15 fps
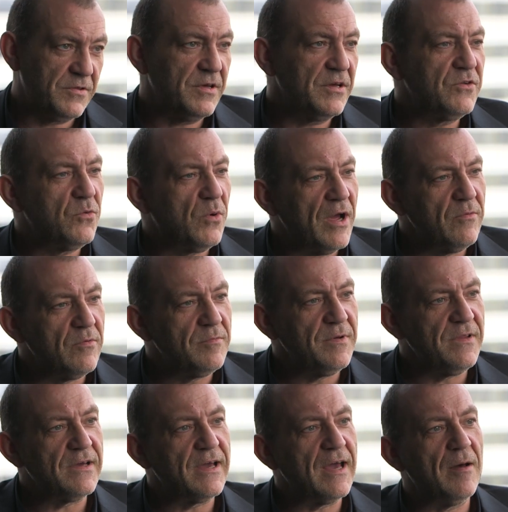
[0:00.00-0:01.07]
you think Dwayne would
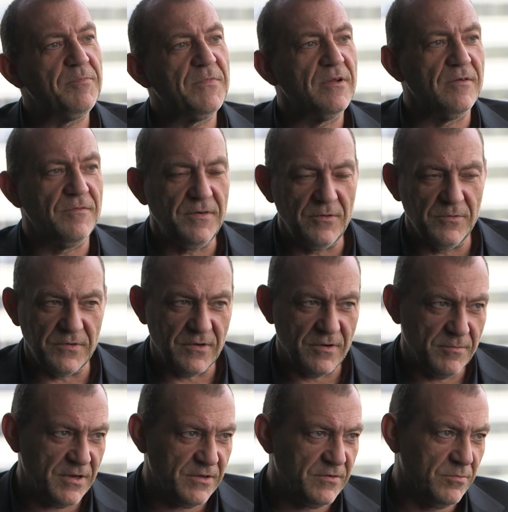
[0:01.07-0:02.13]
be the captain if he was
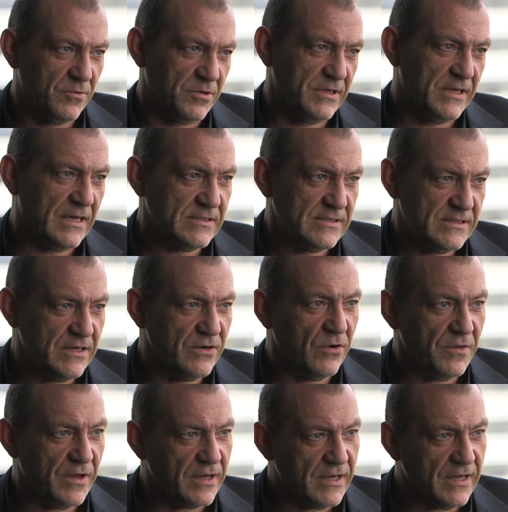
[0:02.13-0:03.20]
committed to more tests here,
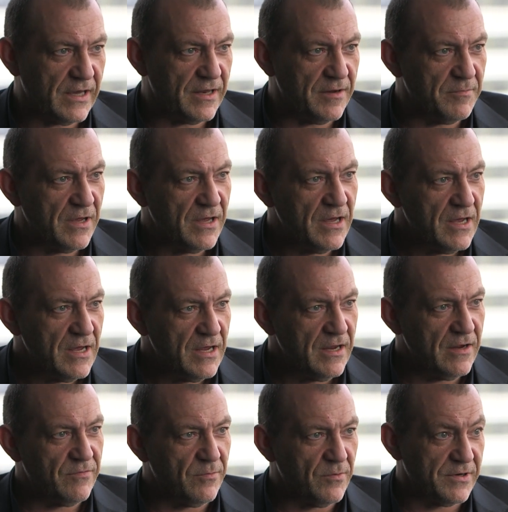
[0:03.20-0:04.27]
or they could get him
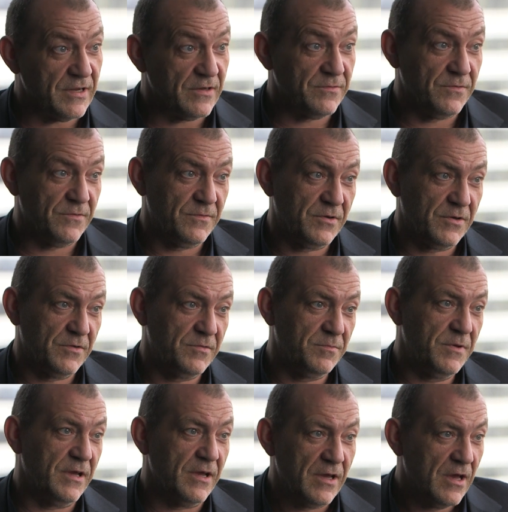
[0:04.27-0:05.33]
here for more tests? Because
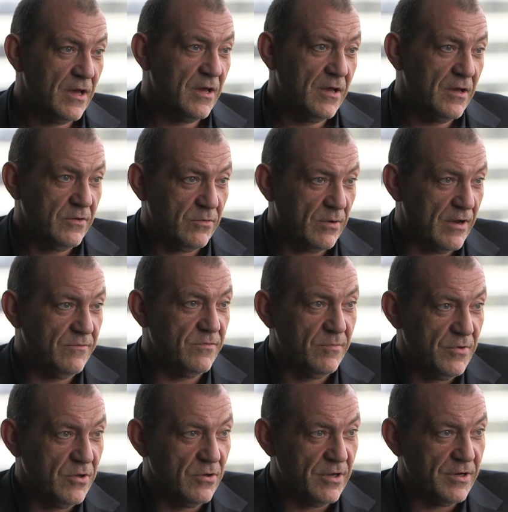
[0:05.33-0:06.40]
for me, Dwayne
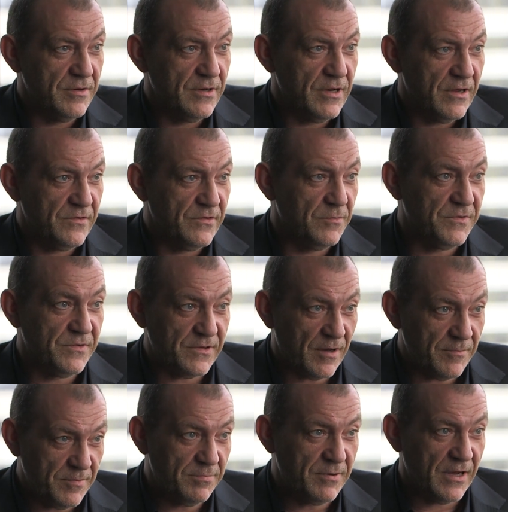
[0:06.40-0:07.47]
Vermeulen is a
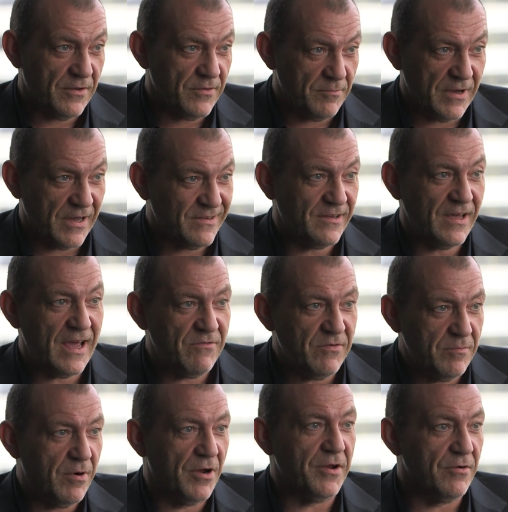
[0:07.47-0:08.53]
type of player that makes
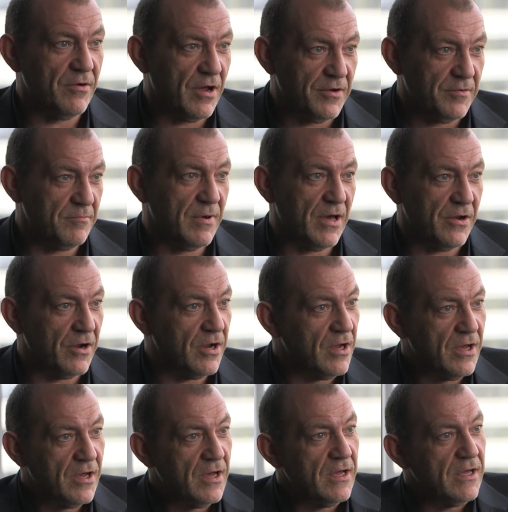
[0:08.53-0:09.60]
everybody around him better.
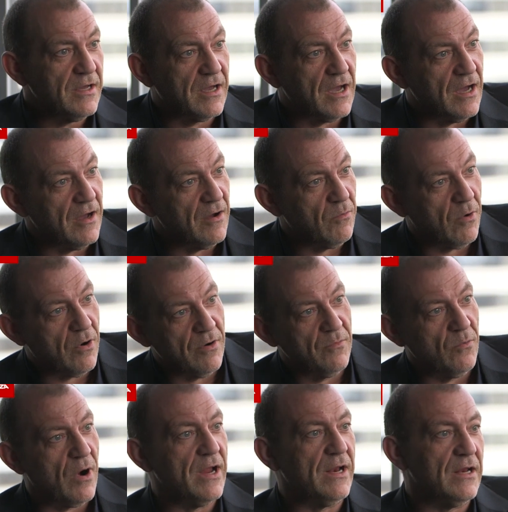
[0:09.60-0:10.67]

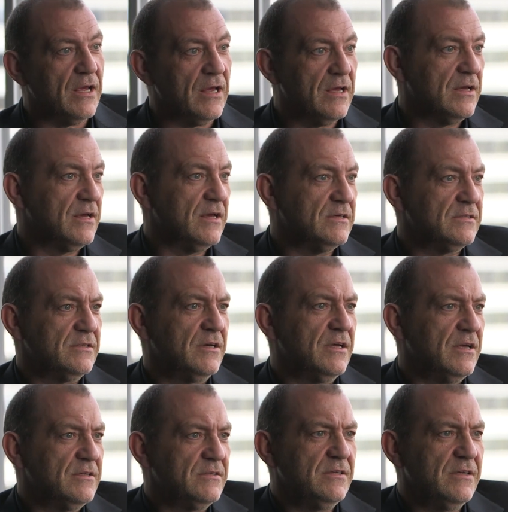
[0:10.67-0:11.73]
Warren Whiteley
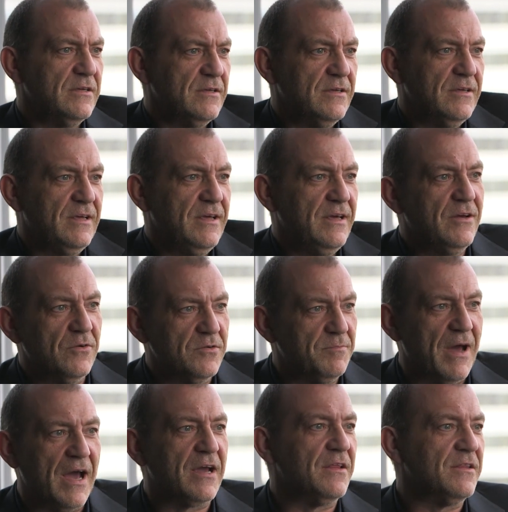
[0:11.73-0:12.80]
he goes
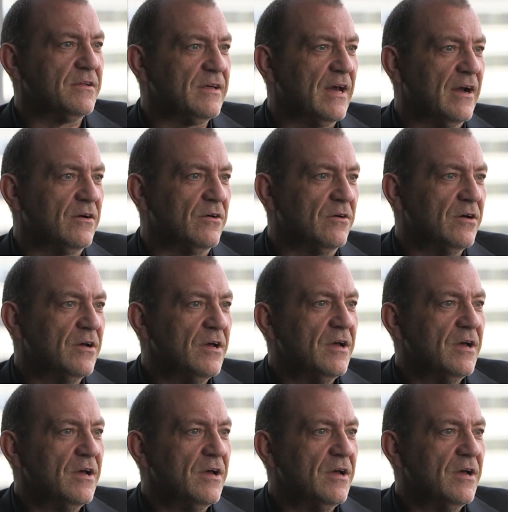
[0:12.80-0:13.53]
back in the tackle.